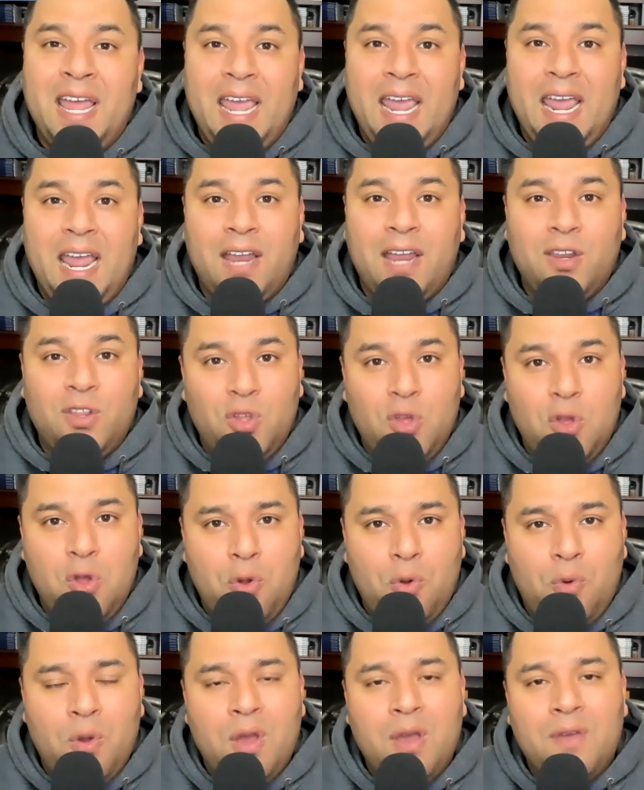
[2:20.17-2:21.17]
And
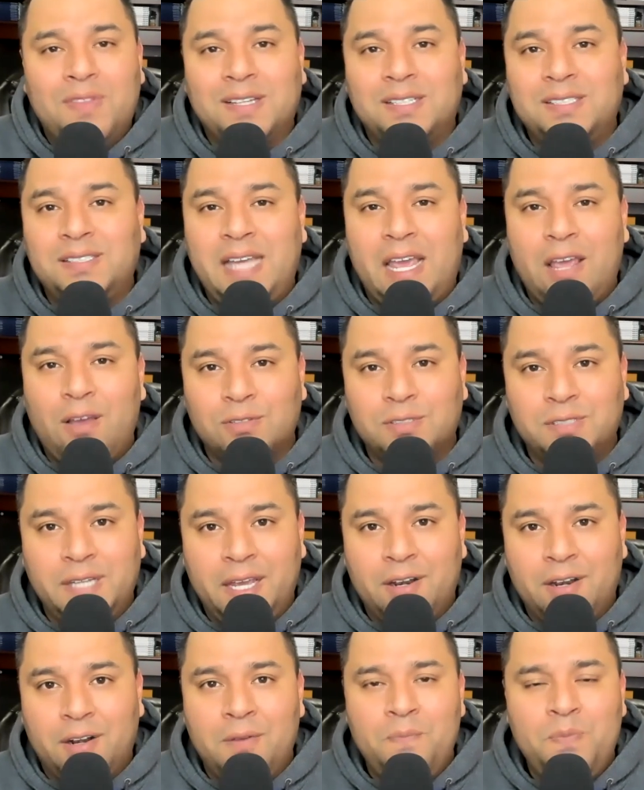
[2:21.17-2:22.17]
you, the sales
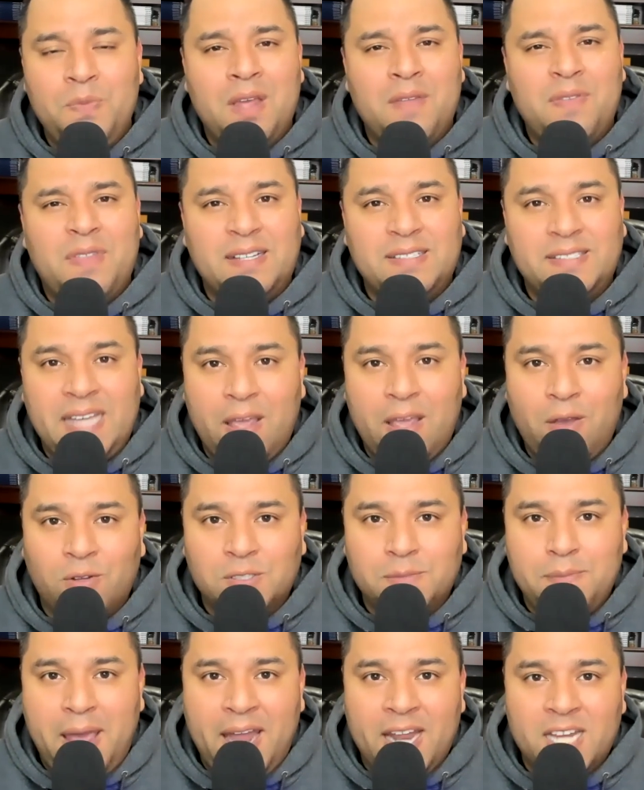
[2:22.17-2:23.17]
leader, the
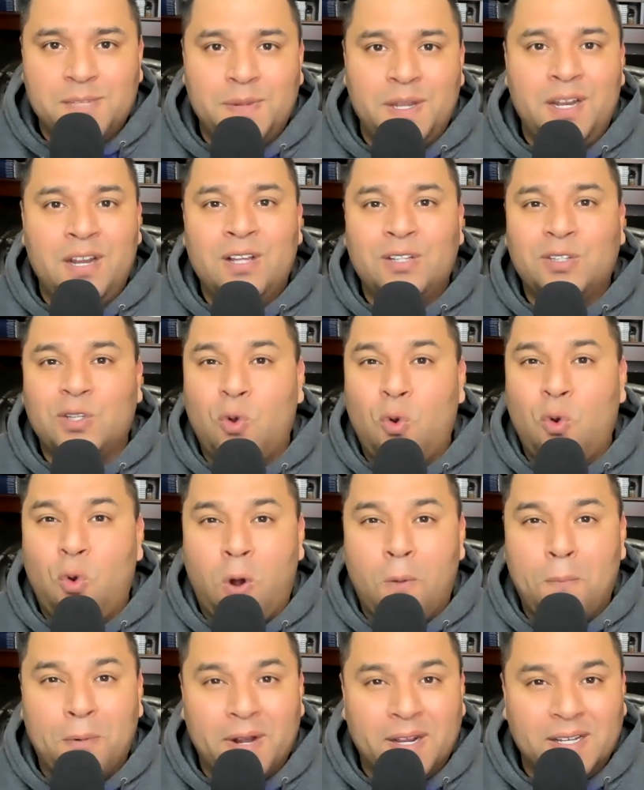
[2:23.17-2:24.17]
sales management, the
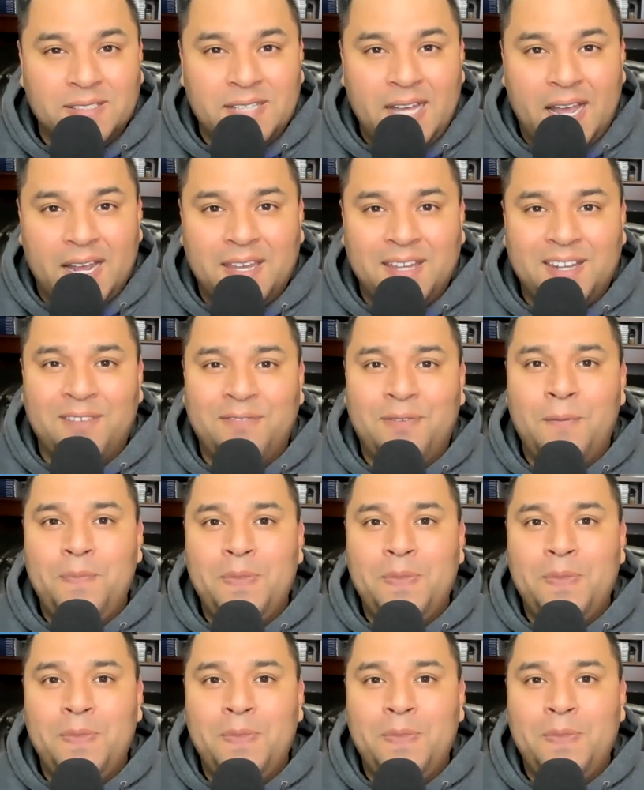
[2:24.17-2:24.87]
corporate executive,